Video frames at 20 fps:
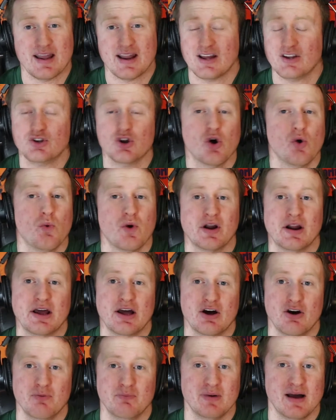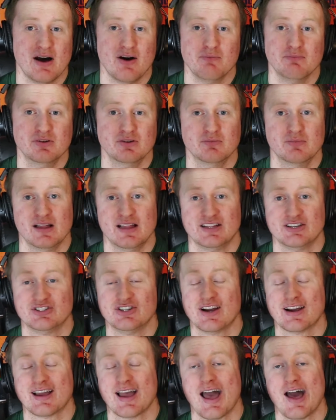And I don't want to help out Bill
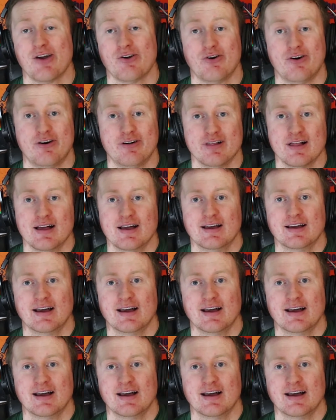Belichick at all.